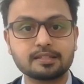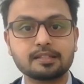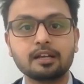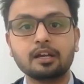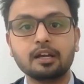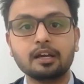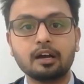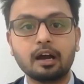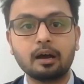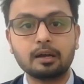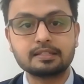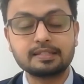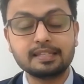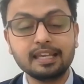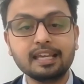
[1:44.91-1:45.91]

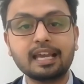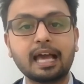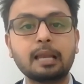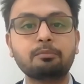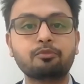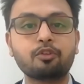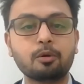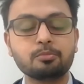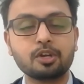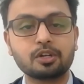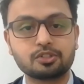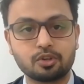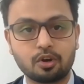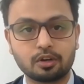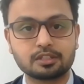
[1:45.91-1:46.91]
Seek help from your
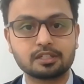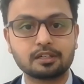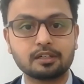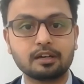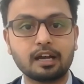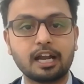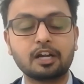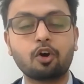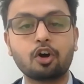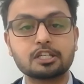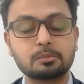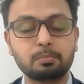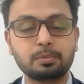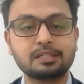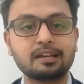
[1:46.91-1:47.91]
doctor and
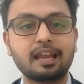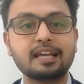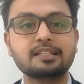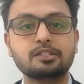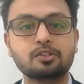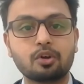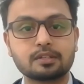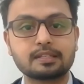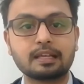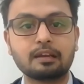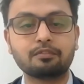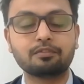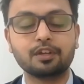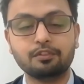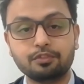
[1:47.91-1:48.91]
hospitalize
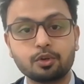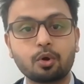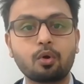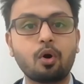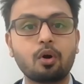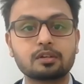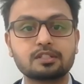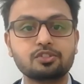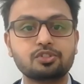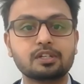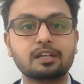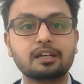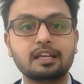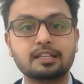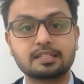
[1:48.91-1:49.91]
yourself if your
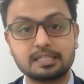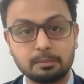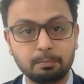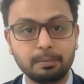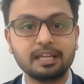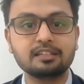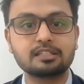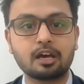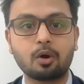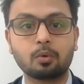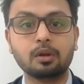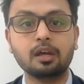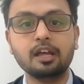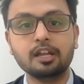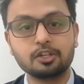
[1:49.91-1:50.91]
oxygen is dipping
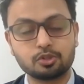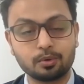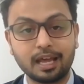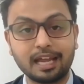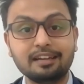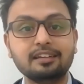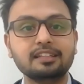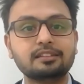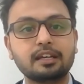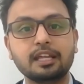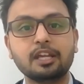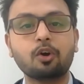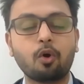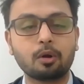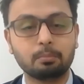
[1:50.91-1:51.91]
down to
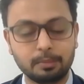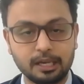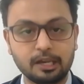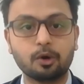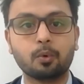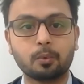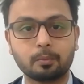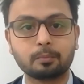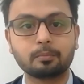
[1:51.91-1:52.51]
93 or below.